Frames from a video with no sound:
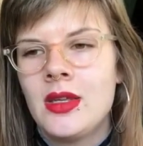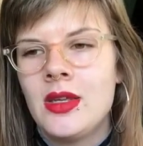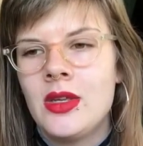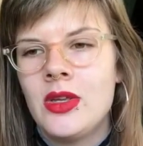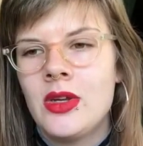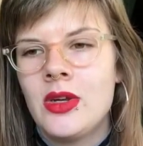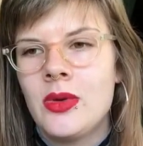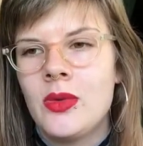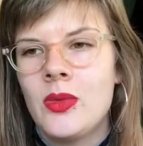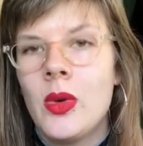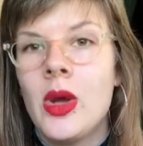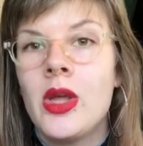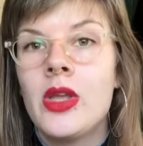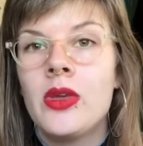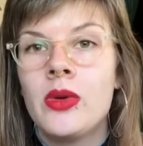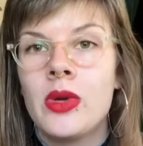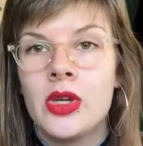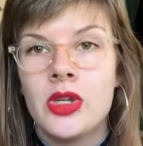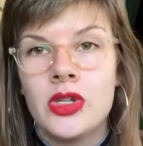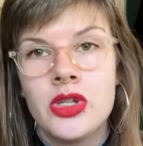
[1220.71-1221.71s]
you know, what you
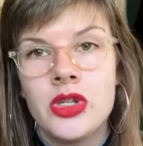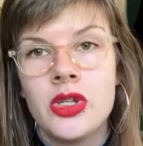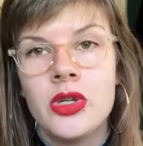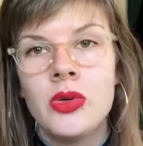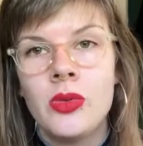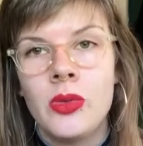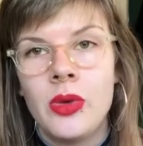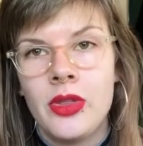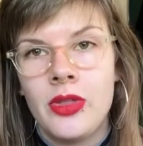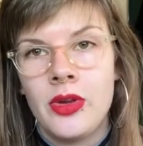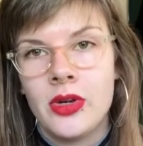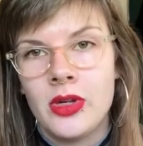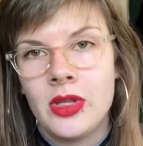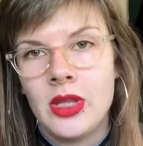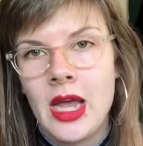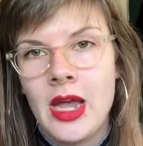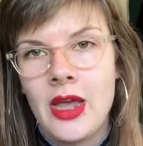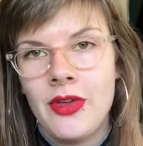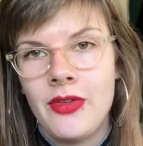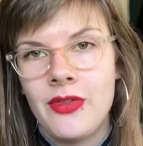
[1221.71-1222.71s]
can do with your
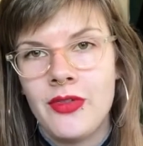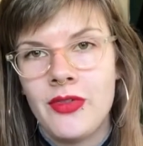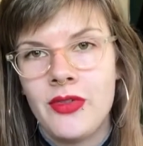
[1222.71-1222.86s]
life